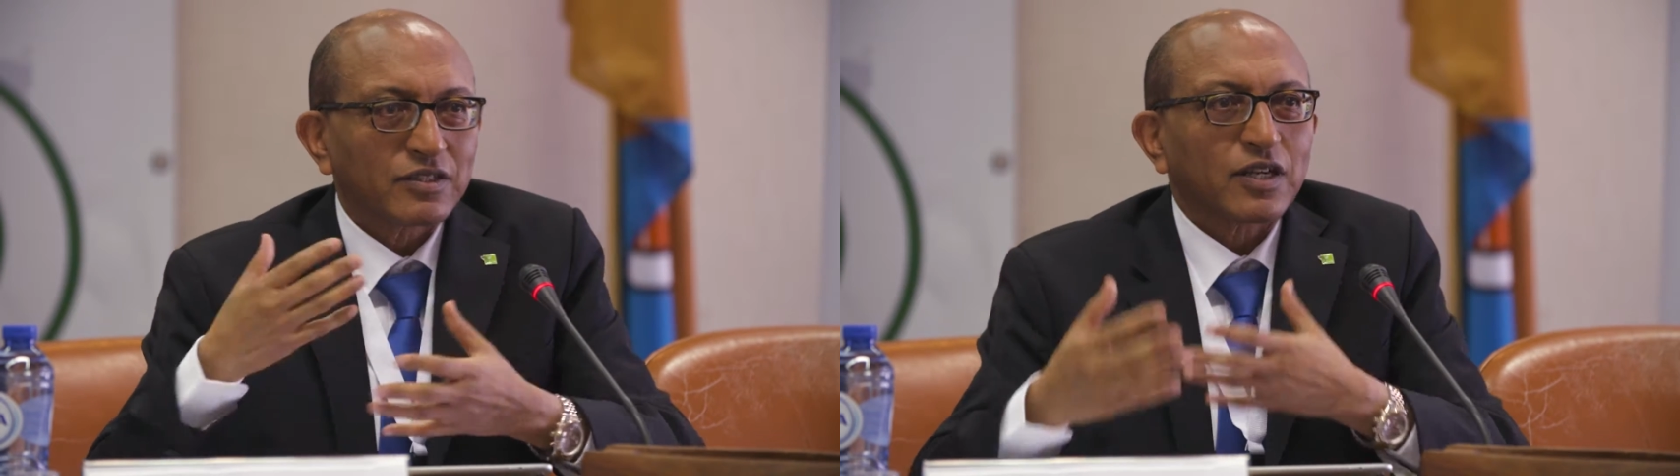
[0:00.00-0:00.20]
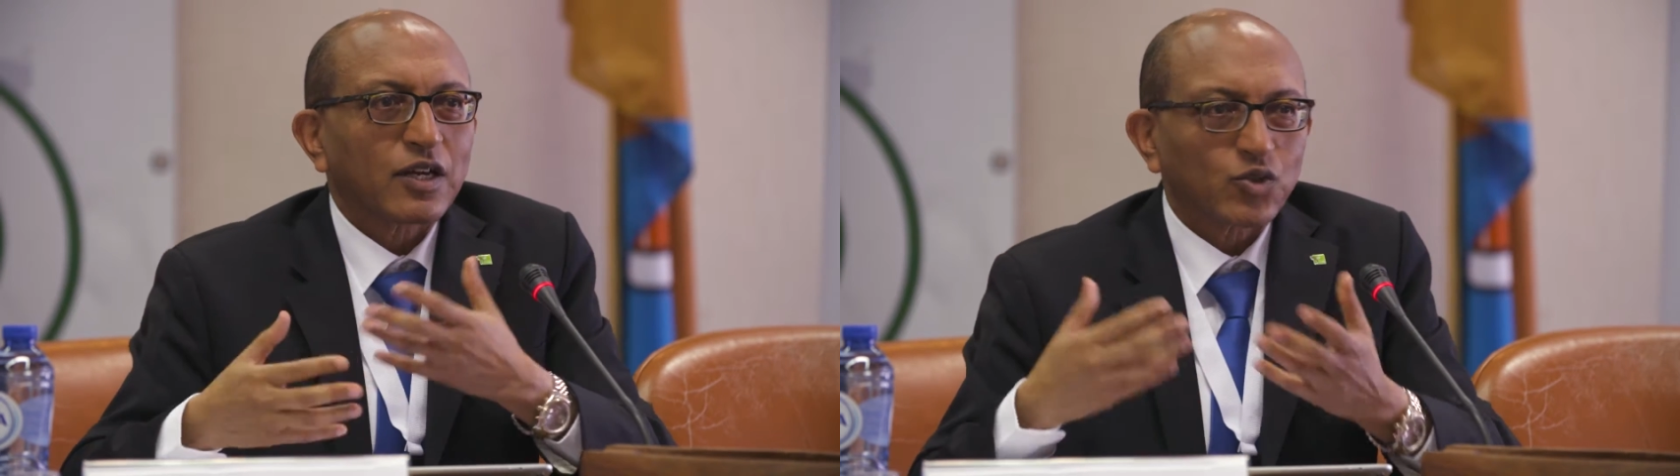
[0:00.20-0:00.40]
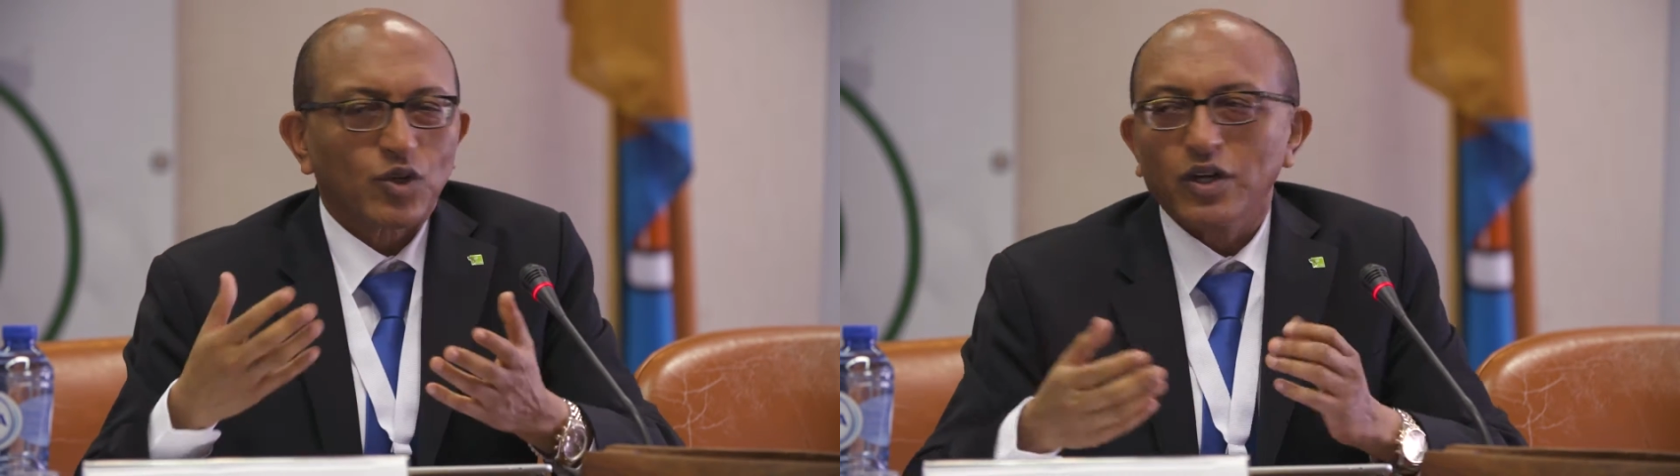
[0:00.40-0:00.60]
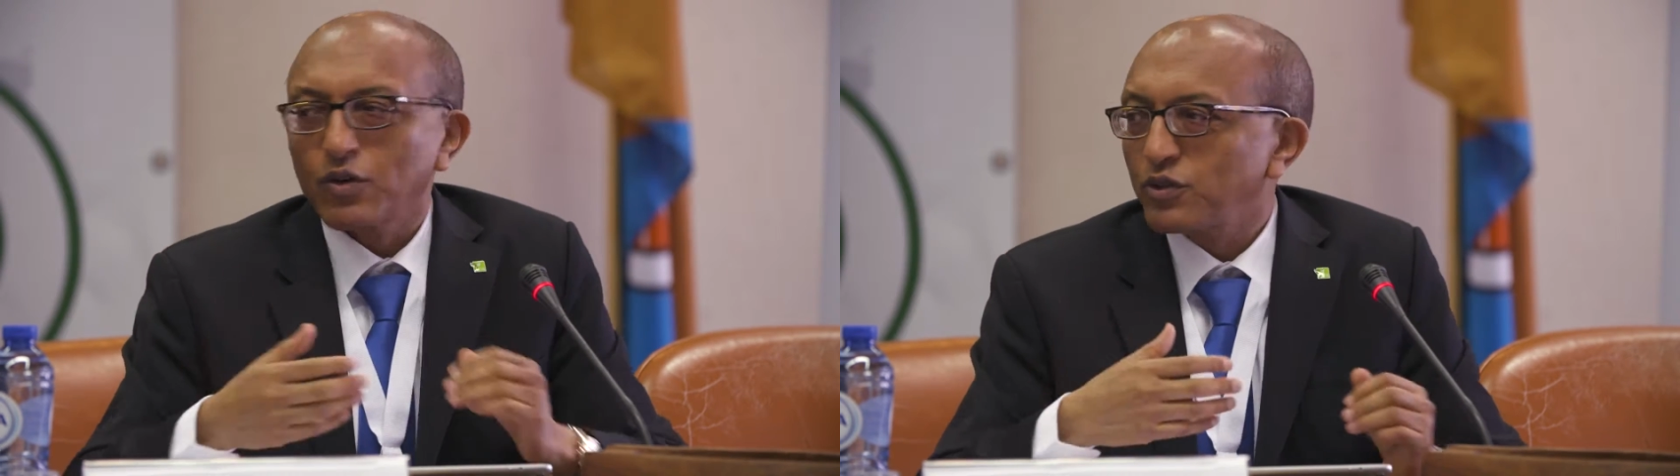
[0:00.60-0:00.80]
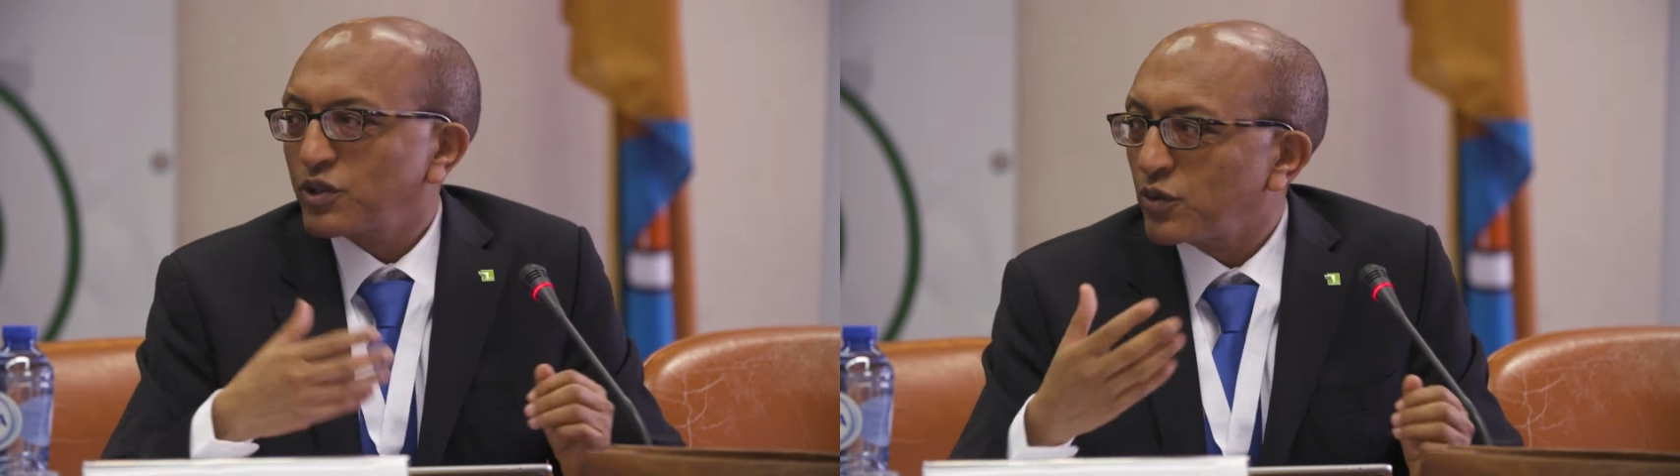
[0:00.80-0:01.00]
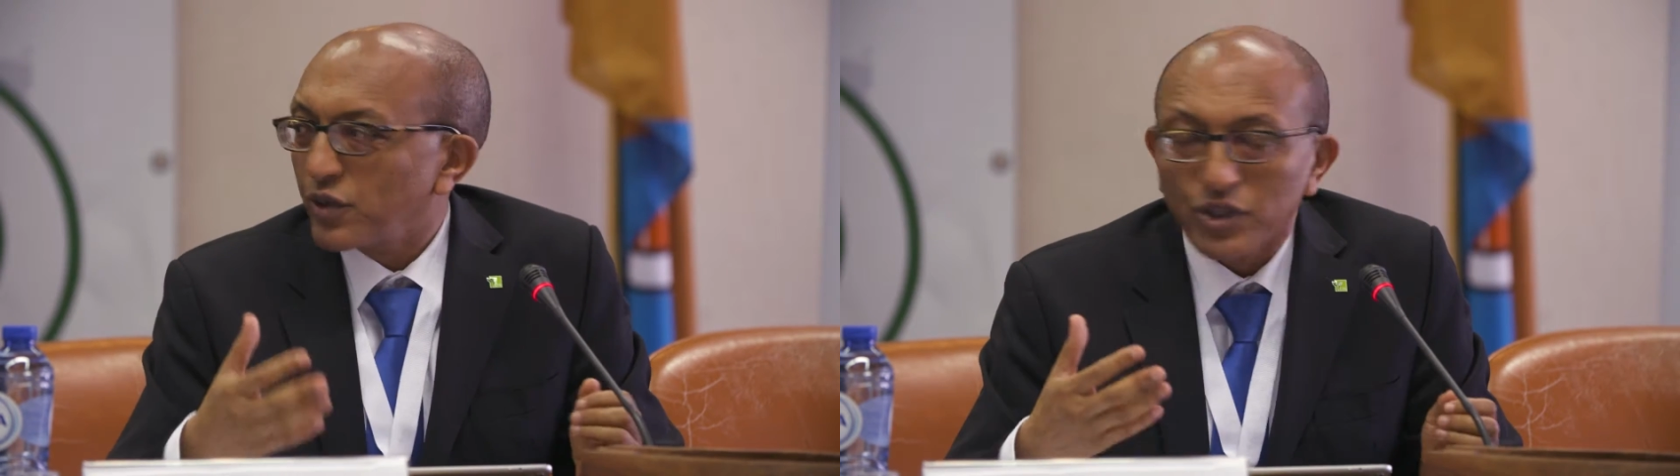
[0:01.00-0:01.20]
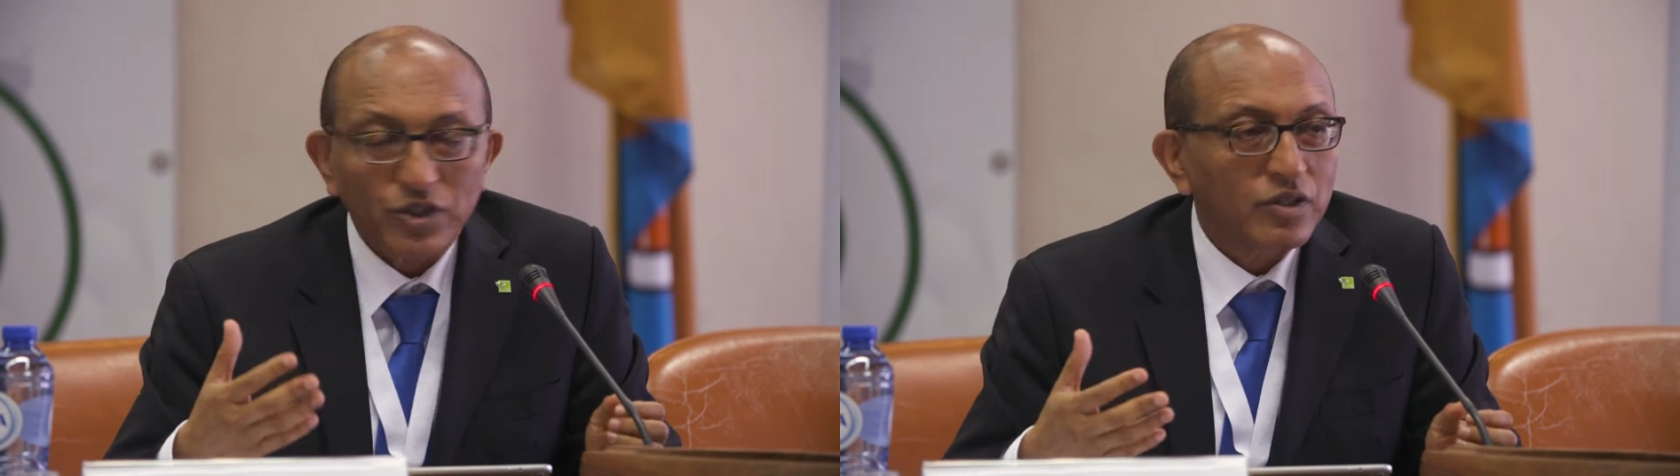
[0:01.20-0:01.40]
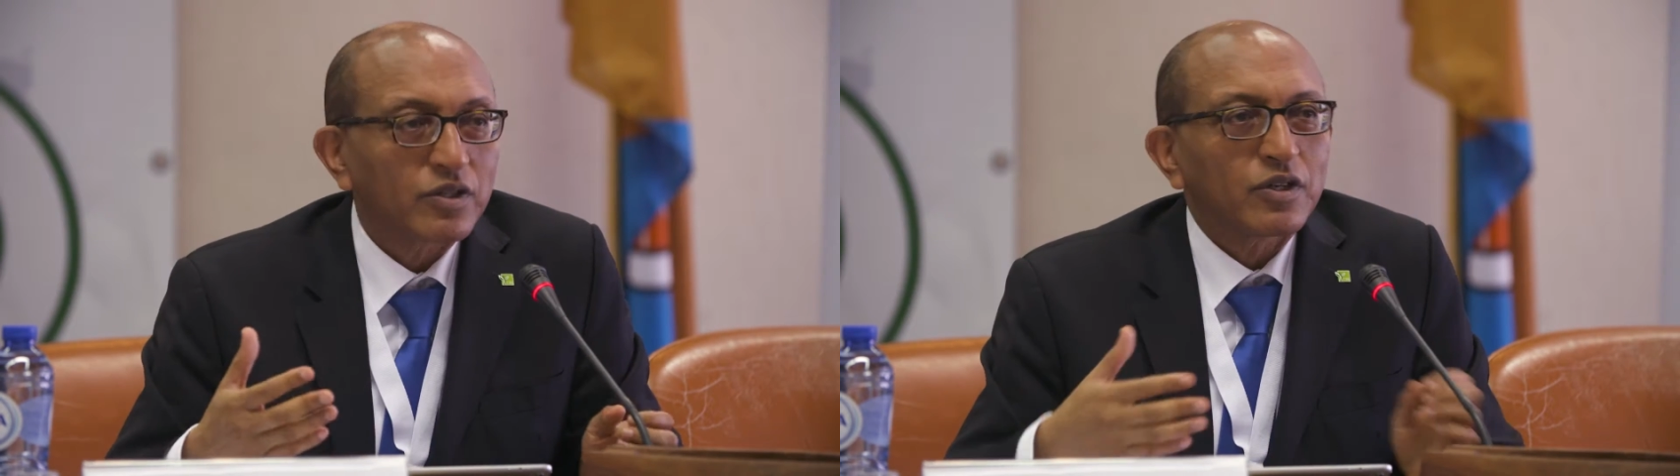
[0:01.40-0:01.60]
It's actually a
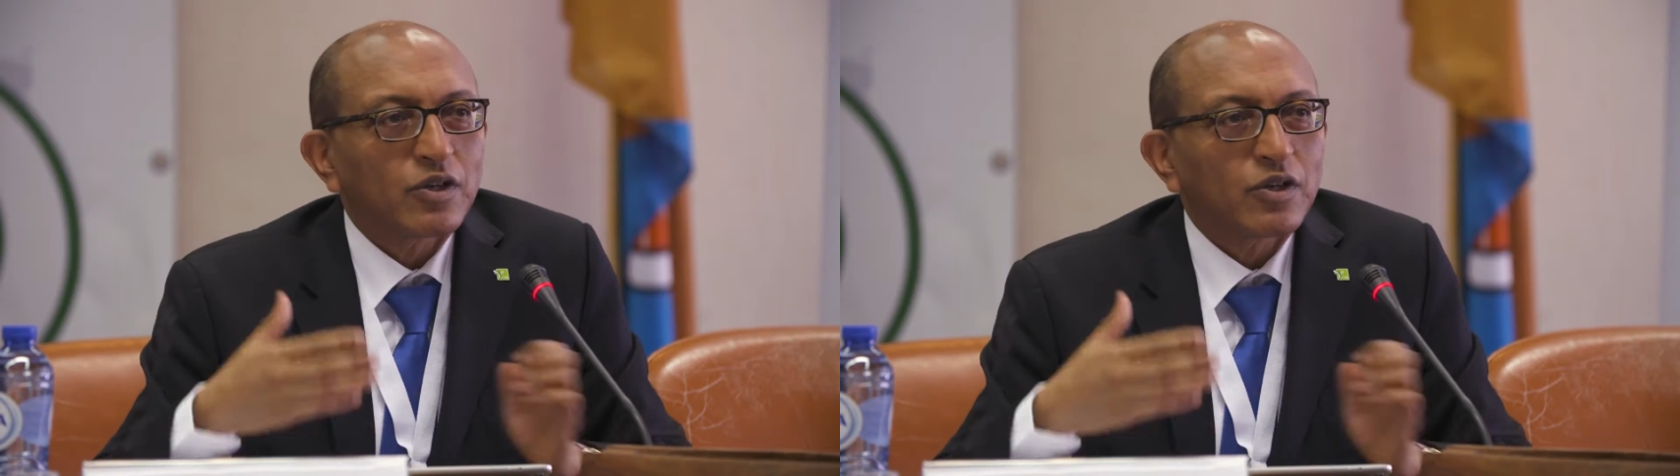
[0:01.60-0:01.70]
continuation